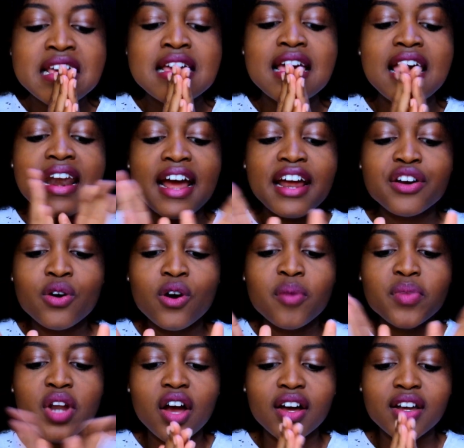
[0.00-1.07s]
and I know
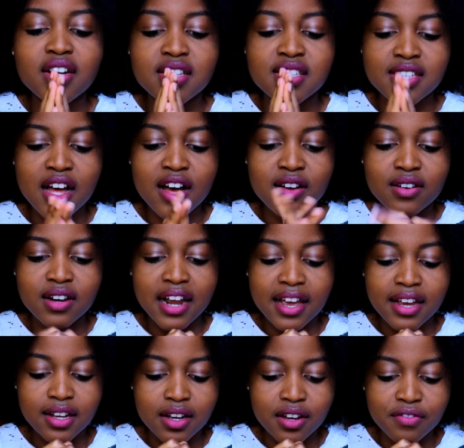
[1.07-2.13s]
I'm not gonna sound
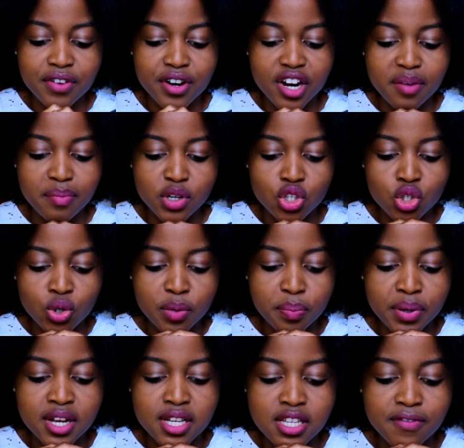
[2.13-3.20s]
like a very mature
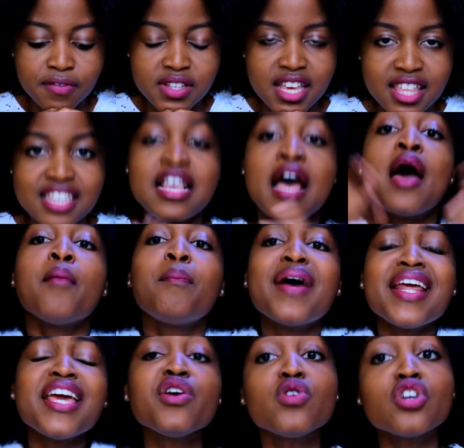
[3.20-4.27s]
person for saying this, but
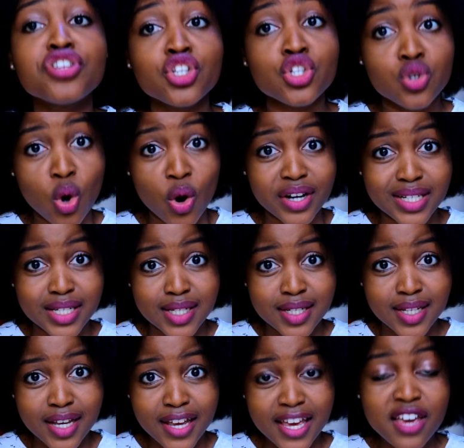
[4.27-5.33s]
he was short.
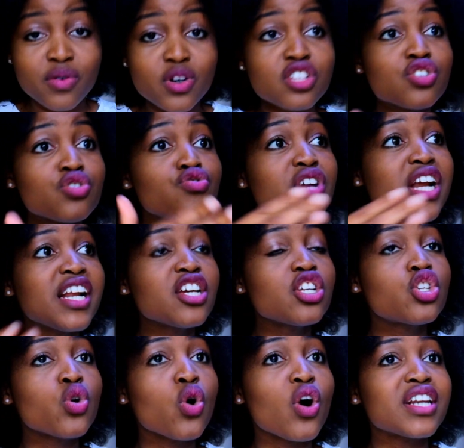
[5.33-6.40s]
He was really
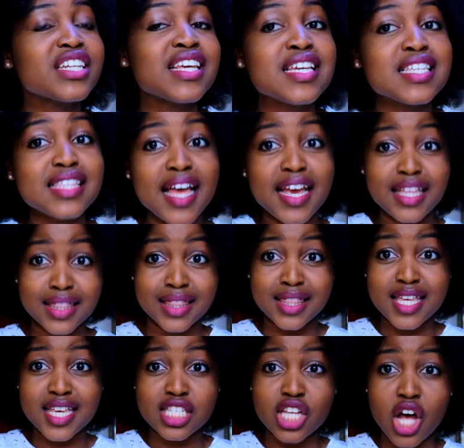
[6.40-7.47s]
short. He's like
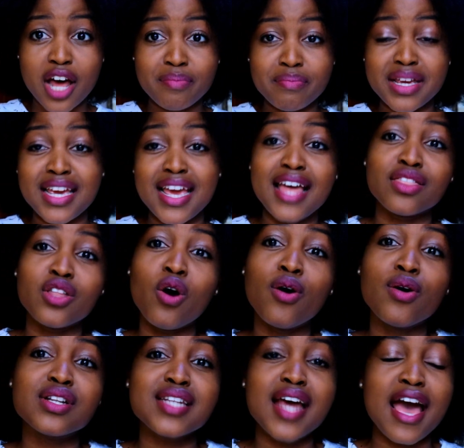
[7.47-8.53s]
this on me, and the
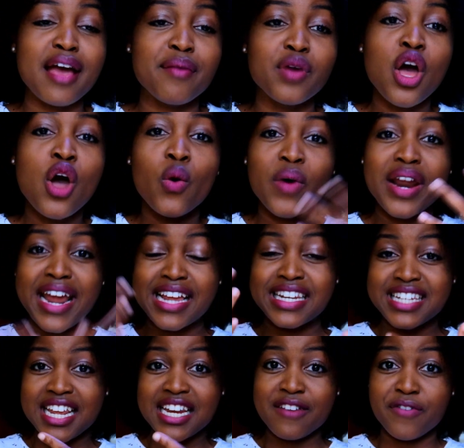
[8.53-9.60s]
whole time when I
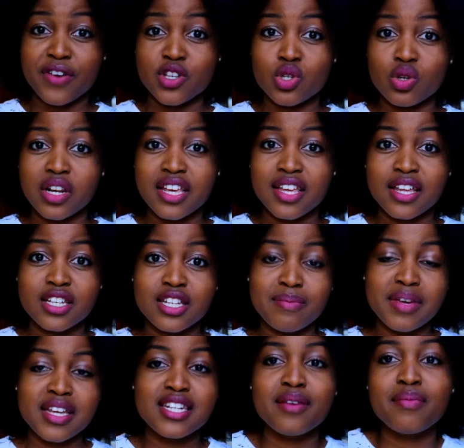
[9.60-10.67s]
did eventually get to
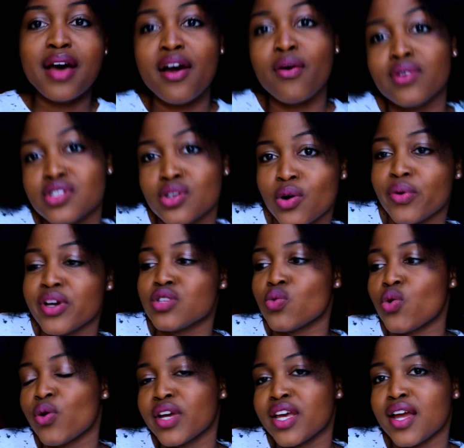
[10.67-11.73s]
meet him, I was always
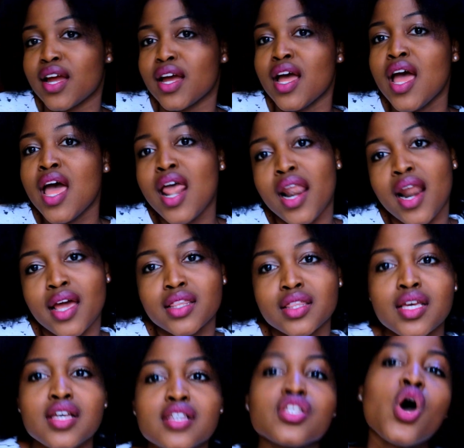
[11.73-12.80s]
walking like
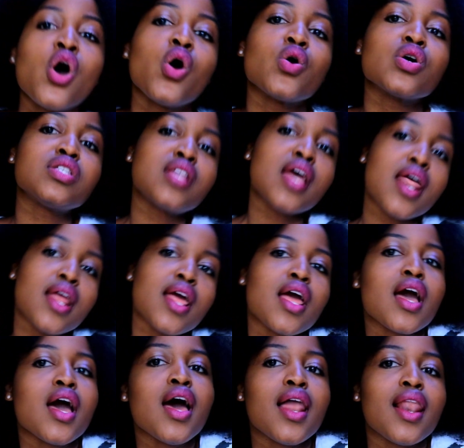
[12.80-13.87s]
this or
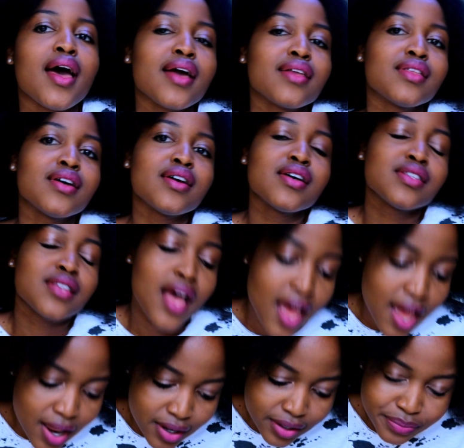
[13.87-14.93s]
standing like this,
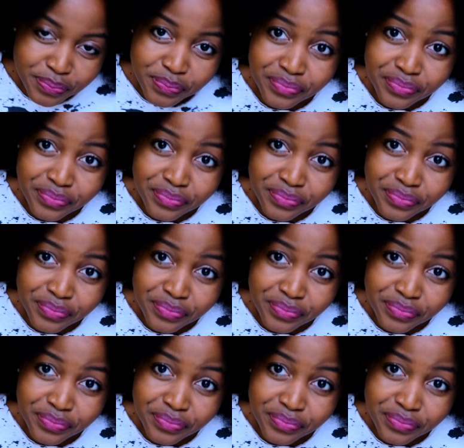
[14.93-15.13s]
and